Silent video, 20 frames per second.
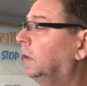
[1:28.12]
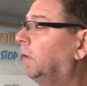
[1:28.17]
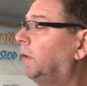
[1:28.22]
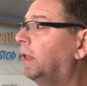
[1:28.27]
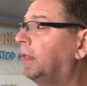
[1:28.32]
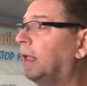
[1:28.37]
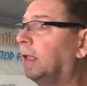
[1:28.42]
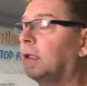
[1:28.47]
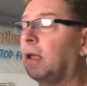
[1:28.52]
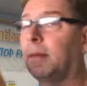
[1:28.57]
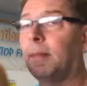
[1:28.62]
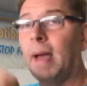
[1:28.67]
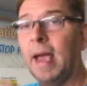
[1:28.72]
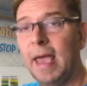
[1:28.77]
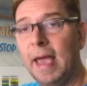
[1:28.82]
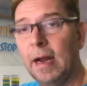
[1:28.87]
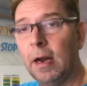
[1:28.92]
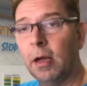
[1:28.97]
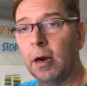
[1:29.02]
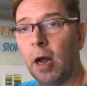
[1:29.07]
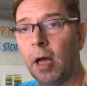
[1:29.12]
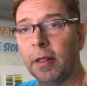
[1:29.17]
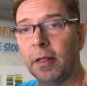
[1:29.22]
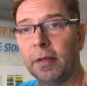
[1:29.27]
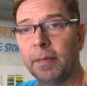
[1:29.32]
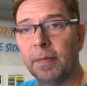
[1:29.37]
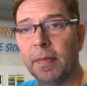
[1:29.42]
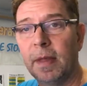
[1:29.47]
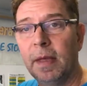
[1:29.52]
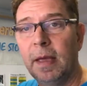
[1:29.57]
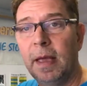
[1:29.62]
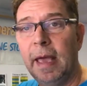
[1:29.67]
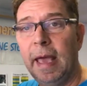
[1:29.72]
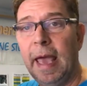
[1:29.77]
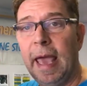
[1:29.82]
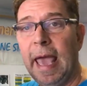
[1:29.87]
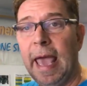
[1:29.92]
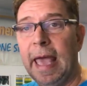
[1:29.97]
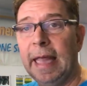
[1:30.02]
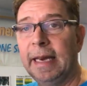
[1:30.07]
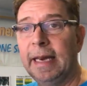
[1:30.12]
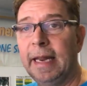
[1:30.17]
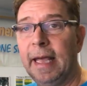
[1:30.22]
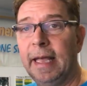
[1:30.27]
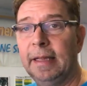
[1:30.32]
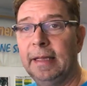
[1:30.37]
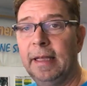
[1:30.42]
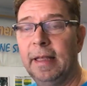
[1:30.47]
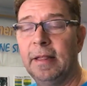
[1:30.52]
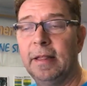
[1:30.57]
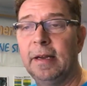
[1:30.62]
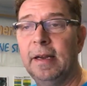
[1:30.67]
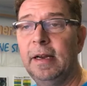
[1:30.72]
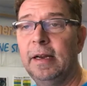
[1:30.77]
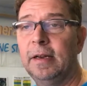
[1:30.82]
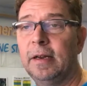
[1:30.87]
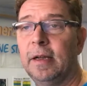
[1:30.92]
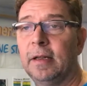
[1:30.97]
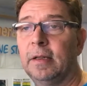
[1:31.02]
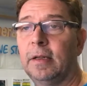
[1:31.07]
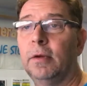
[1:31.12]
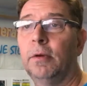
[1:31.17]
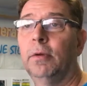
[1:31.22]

or uh, is that on my ailerons and that is really not